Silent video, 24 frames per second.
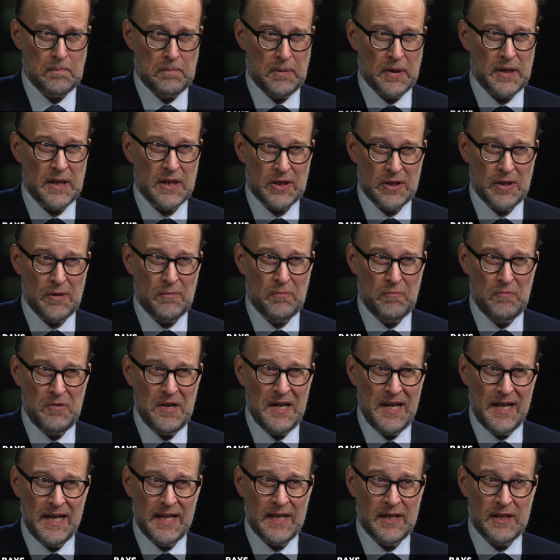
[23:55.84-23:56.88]
But it's a
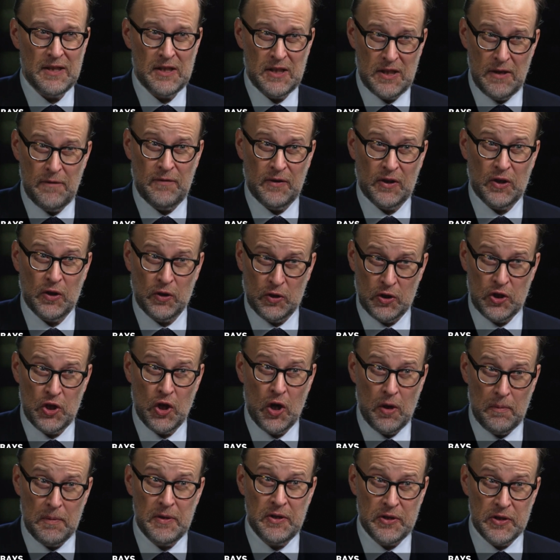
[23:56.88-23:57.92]
really difficult
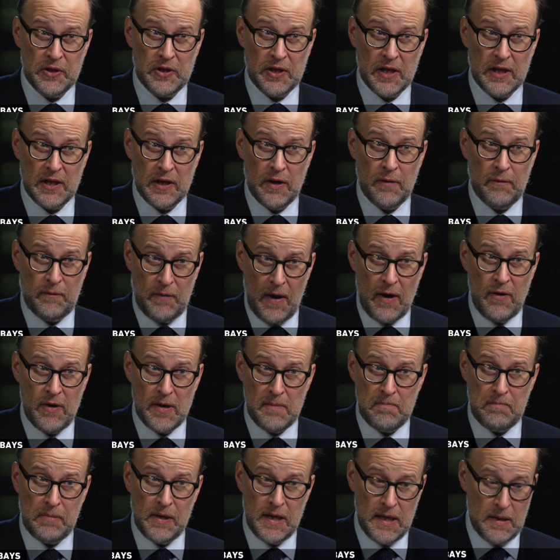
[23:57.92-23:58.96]
job, isn't it? And a
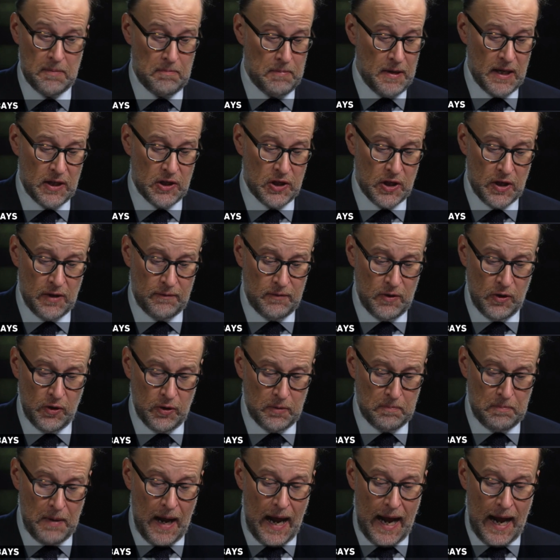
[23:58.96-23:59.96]
very bleak picture. If you look